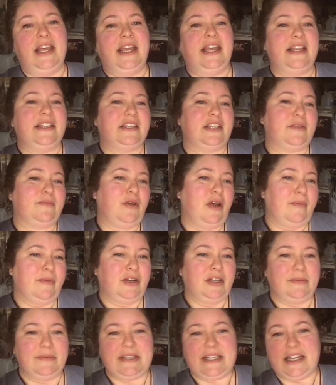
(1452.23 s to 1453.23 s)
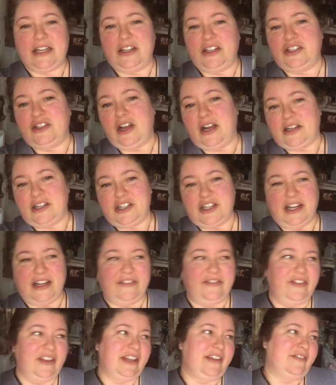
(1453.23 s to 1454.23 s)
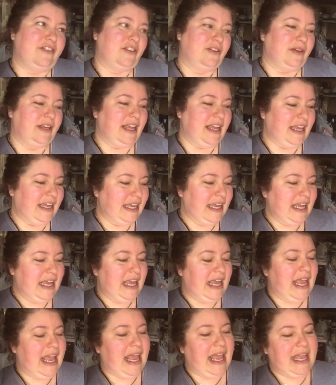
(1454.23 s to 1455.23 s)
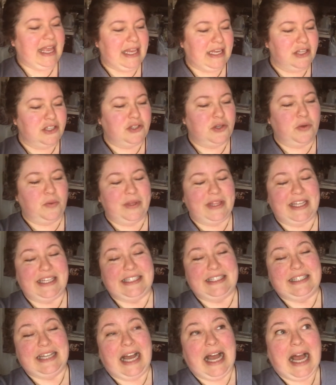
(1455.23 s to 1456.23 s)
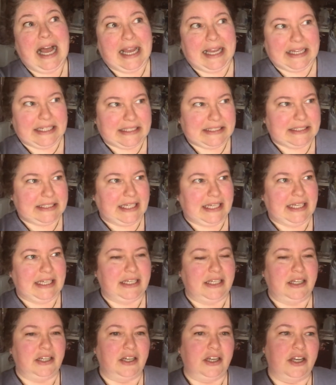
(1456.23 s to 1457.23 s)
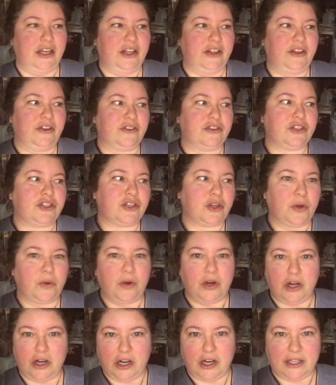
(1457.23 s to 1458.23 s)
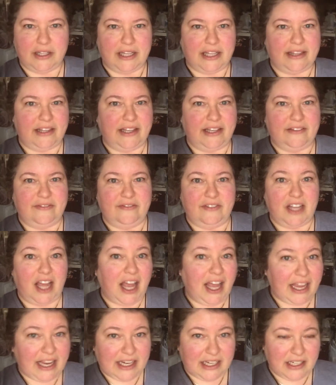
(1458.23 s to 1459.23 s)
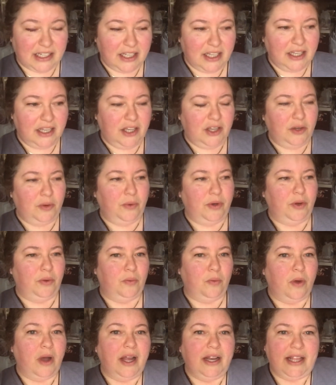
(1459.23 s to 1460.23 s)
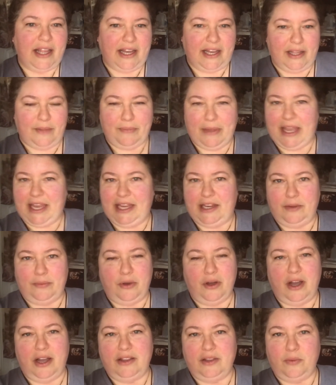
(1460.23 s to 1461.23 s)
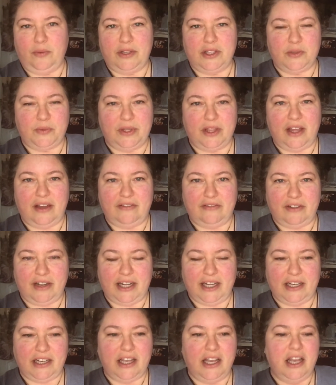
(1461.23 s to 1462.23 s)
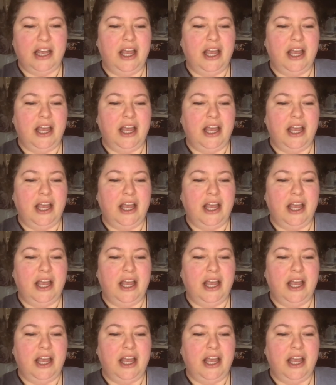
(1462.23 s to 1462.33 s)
Here's a thermometer. Let me take you to the doctor. You got a fever. Okay. And so when they die, it's like they're so hurt that they died. We don't want any pain upon the ones we love, right?